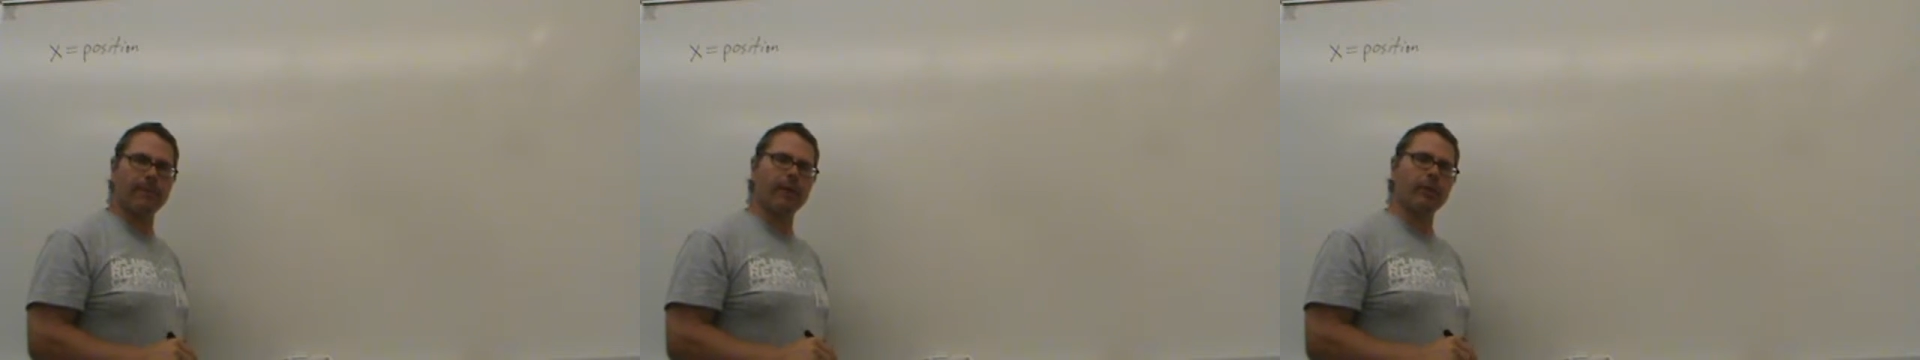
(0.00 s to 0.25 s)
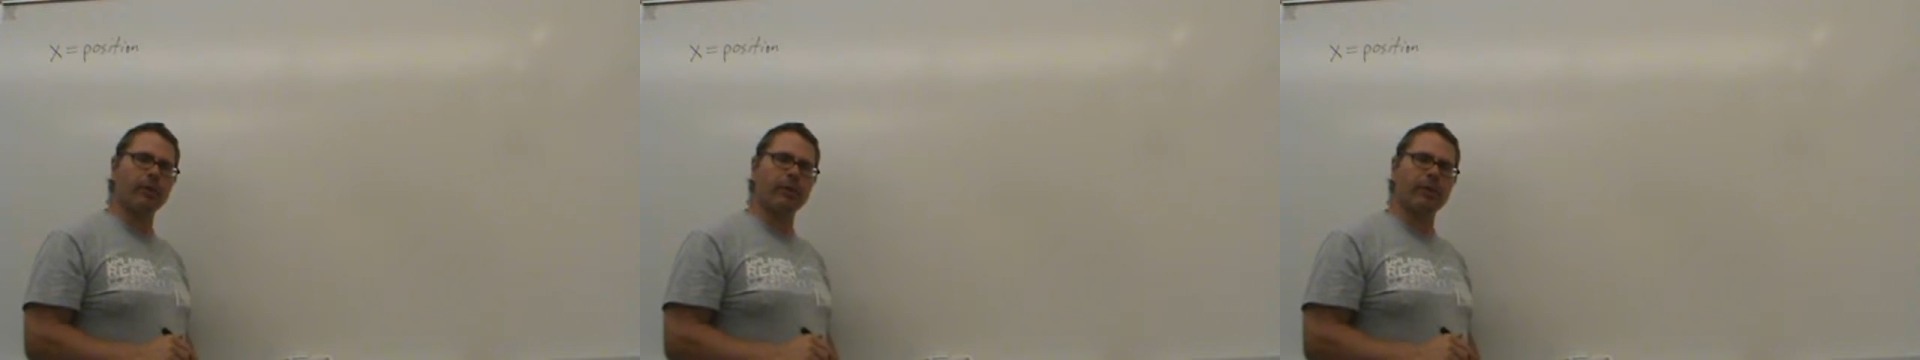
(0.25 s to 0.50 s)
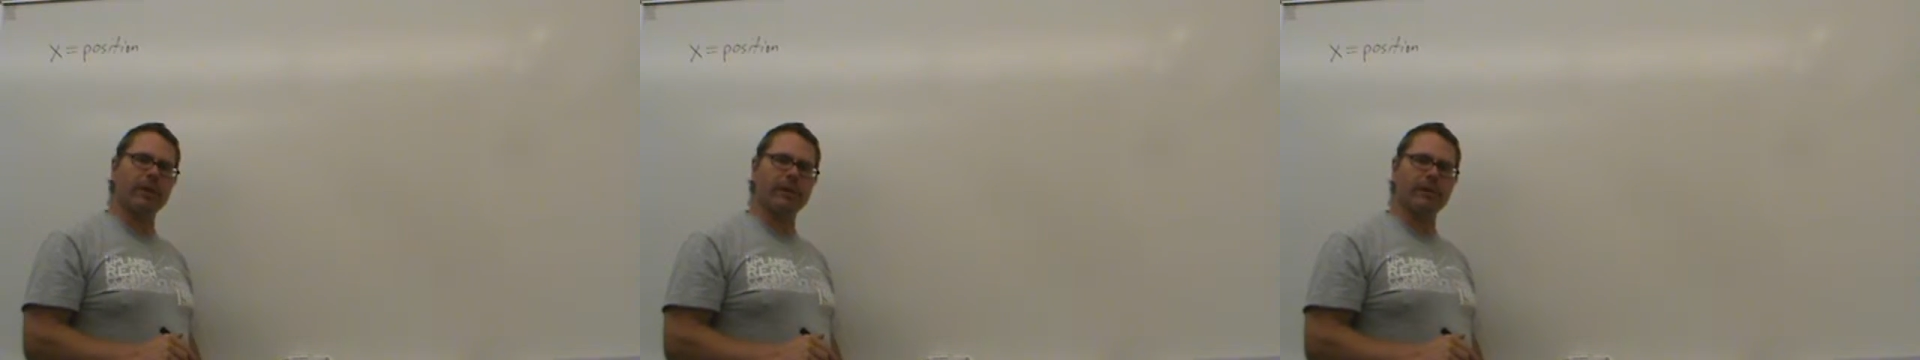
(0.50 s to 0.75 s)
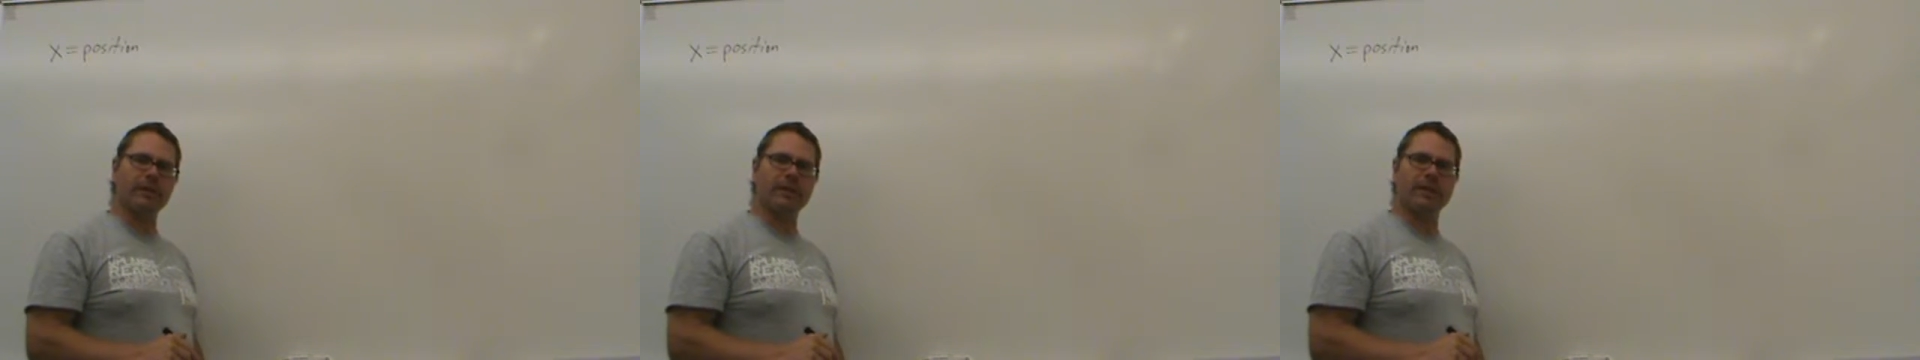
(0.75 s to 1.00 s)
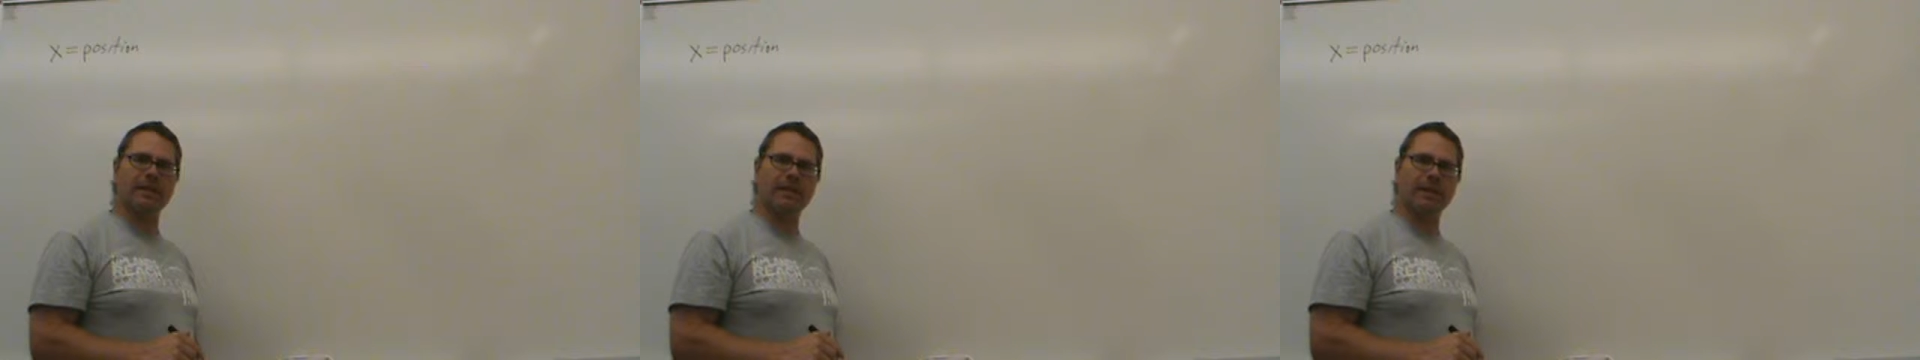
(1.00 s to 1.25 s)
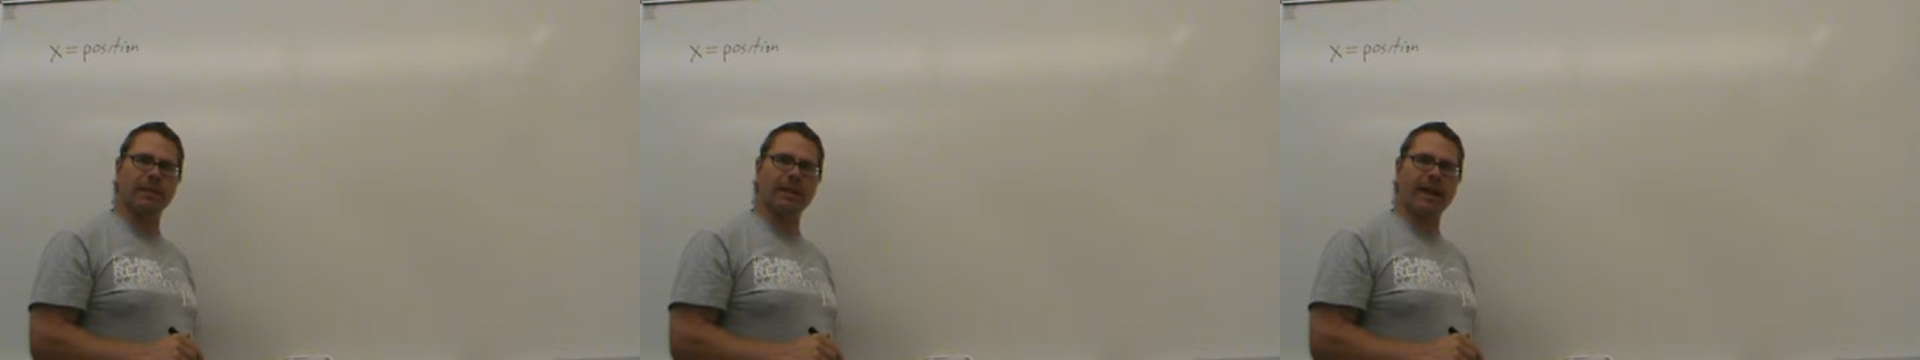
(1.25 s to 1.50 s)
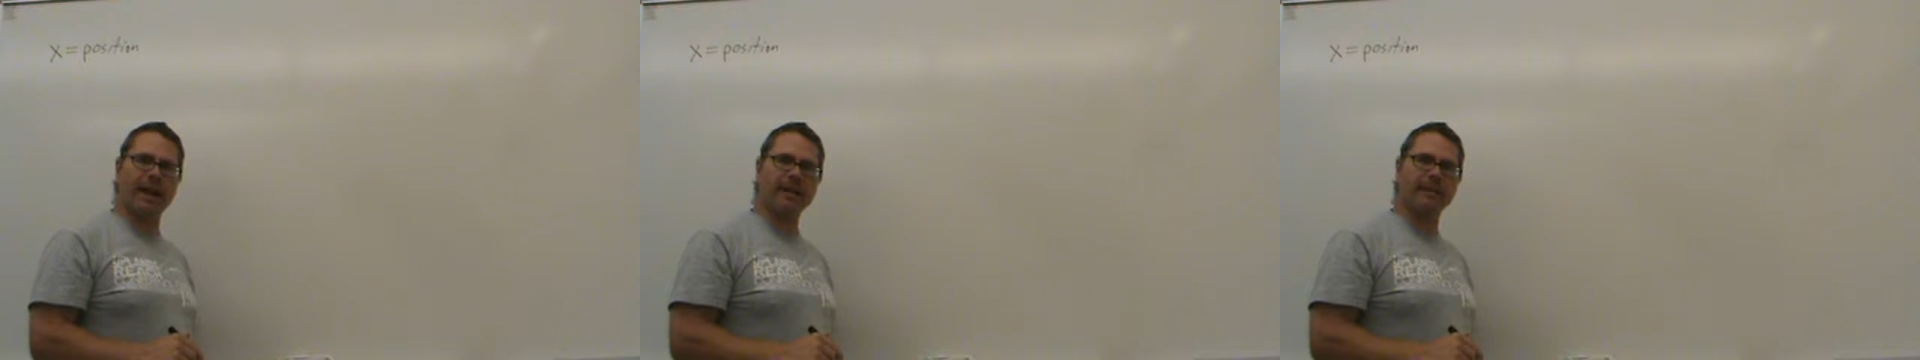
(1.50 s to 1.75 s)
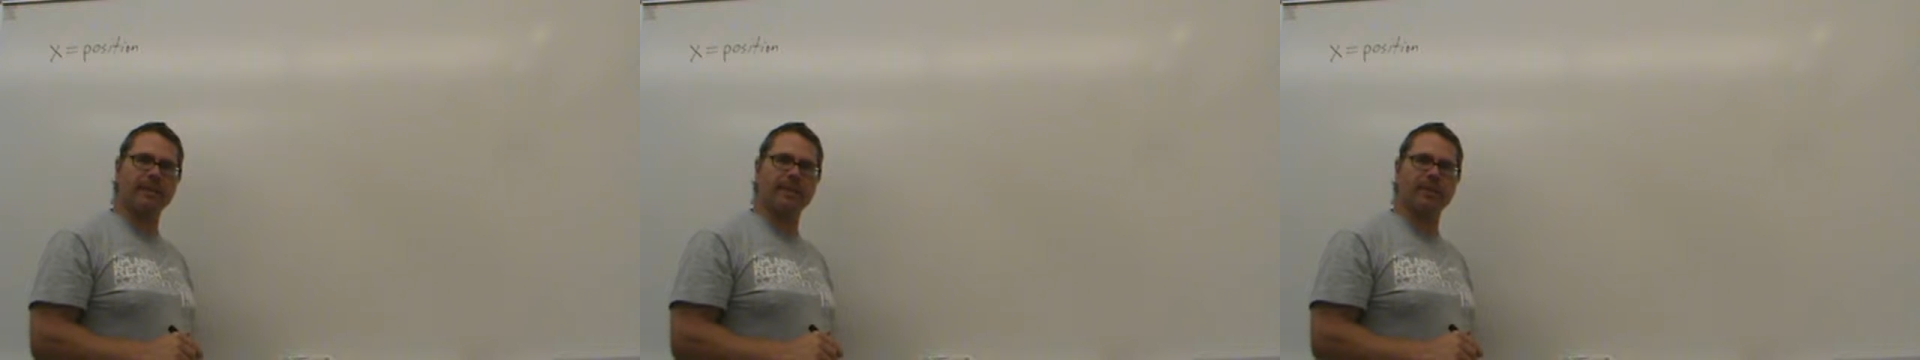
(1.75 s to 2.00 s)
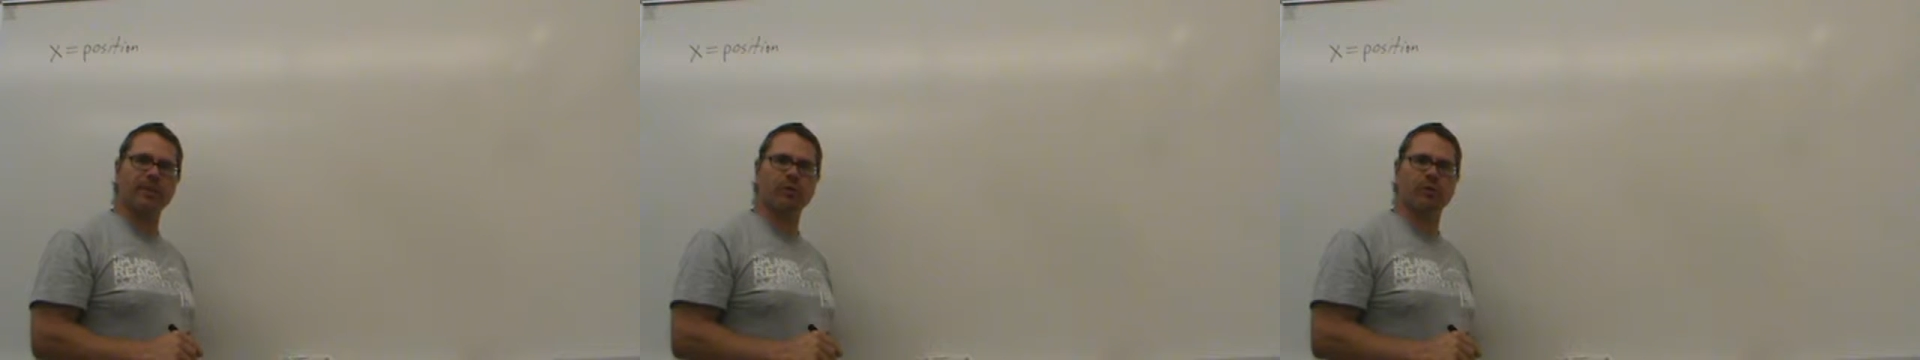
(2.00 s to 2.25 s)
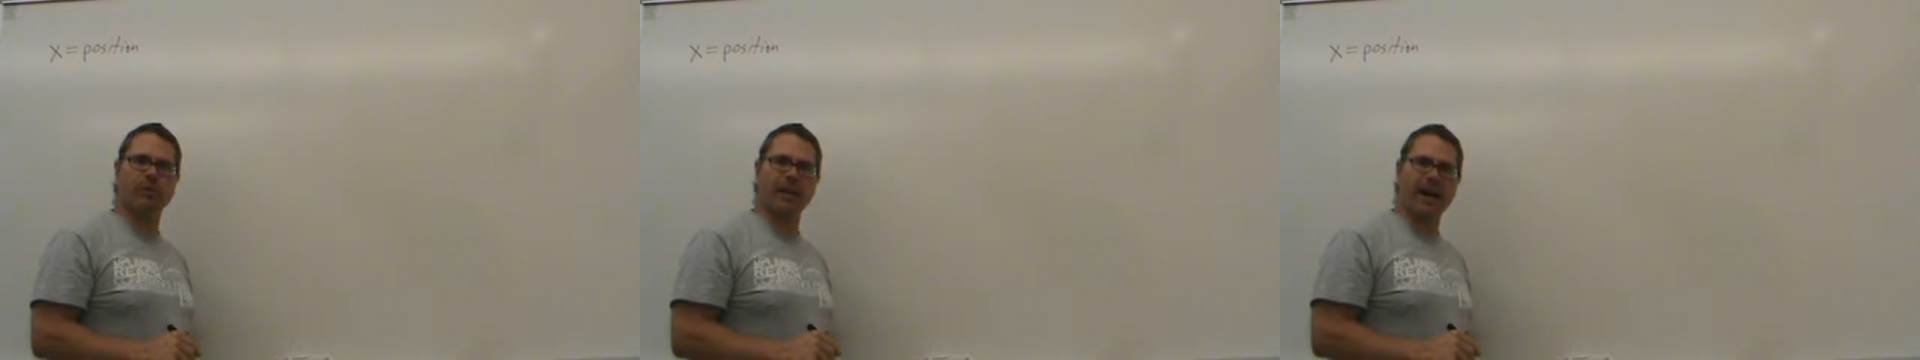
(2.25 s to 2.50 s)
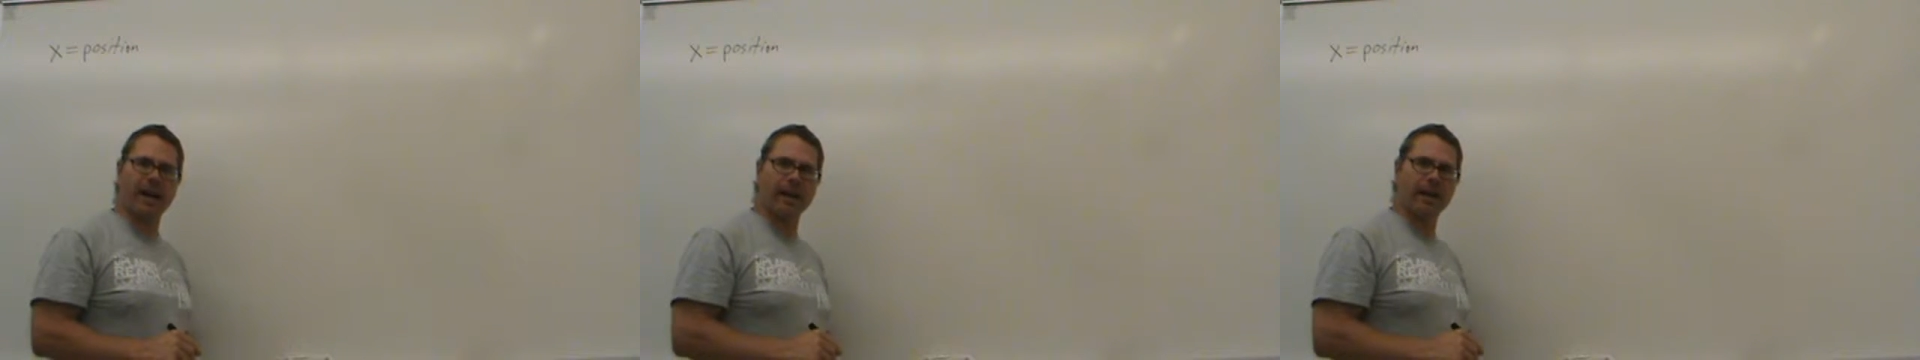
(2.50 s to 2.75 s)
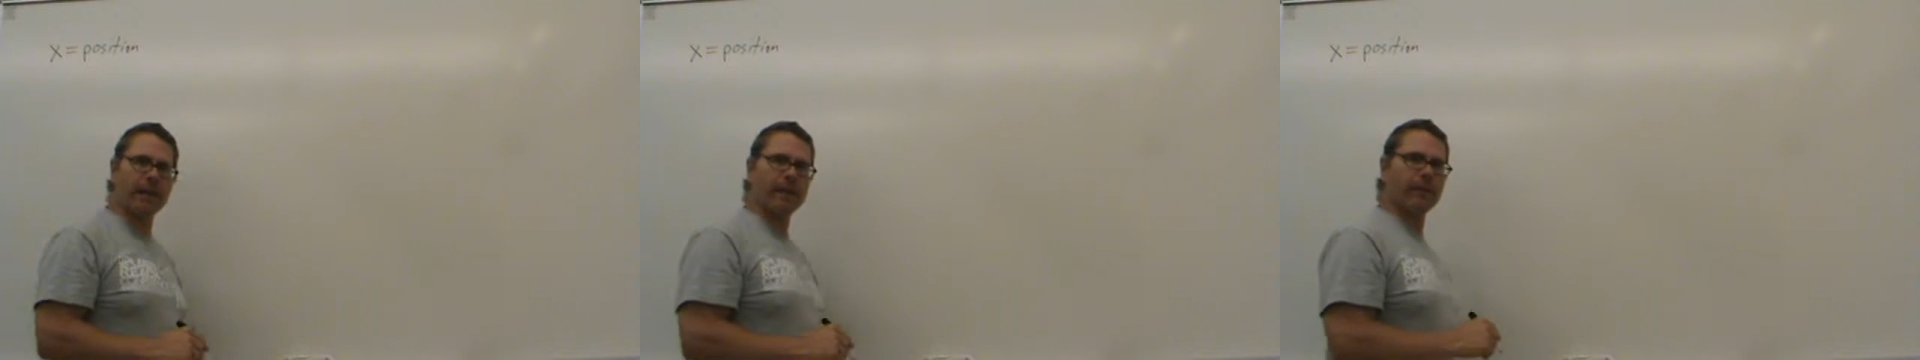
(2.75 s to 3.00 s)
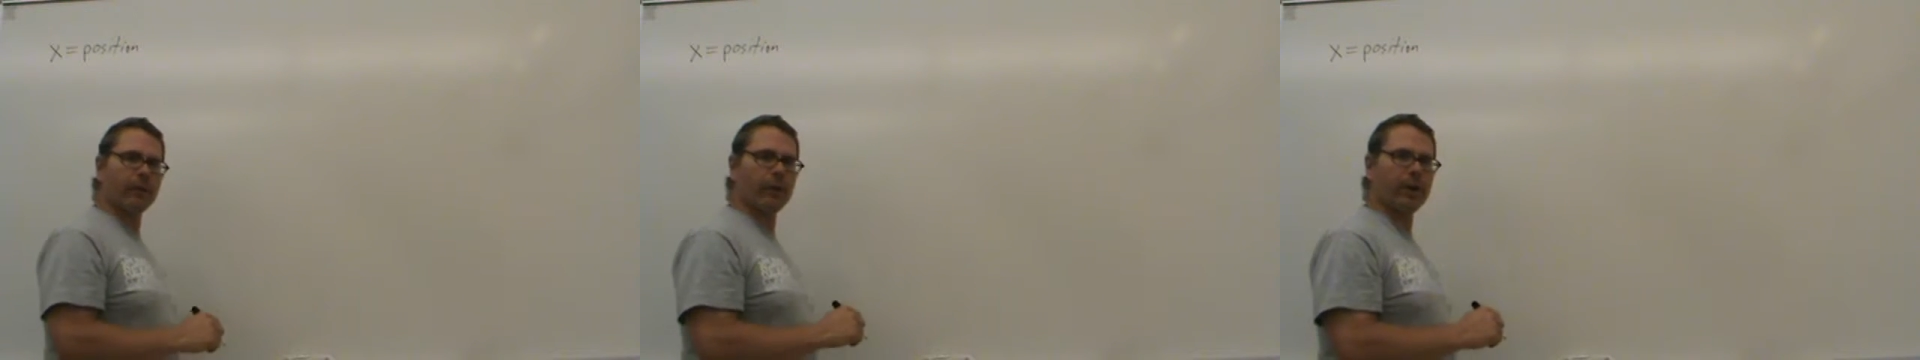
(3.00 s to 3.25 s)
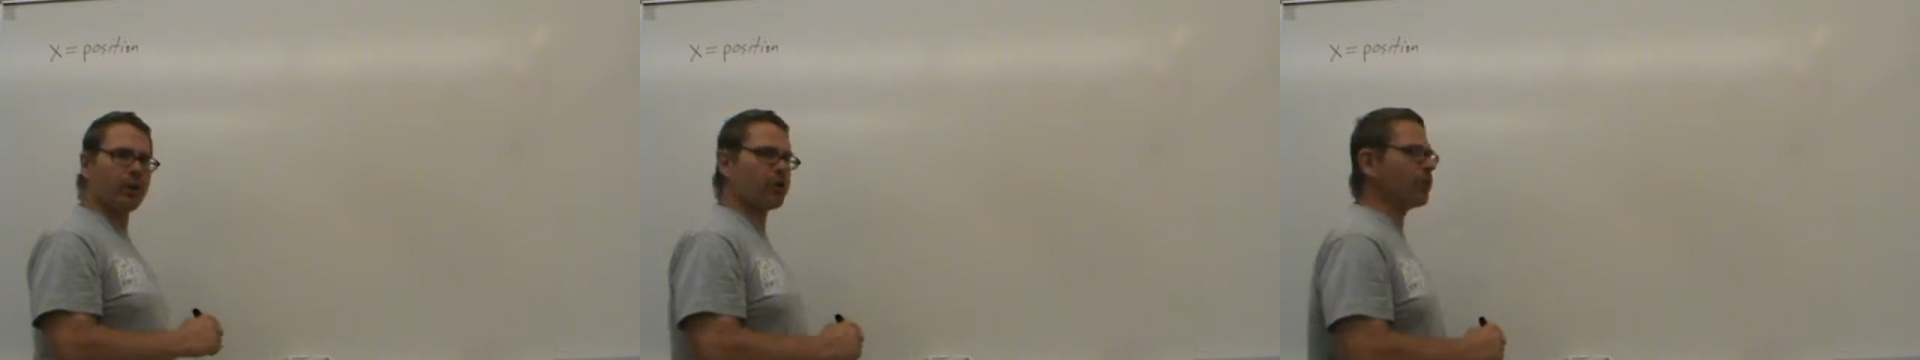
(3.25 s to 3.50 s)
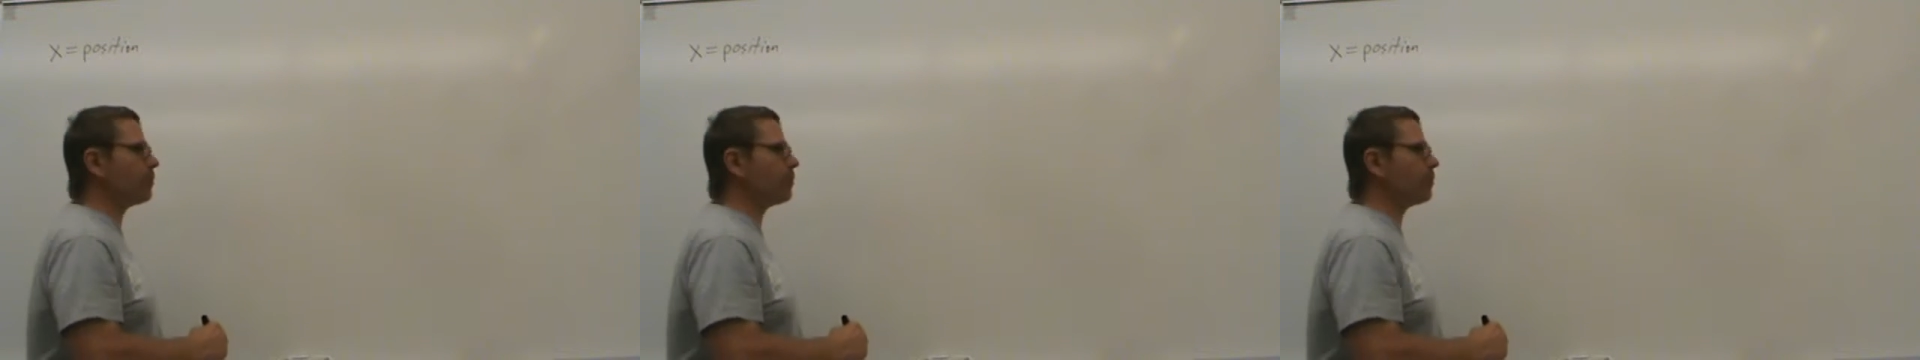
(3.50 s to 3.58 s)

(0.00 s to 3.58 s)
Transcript: and we're going to use the symbol X subscript I for initial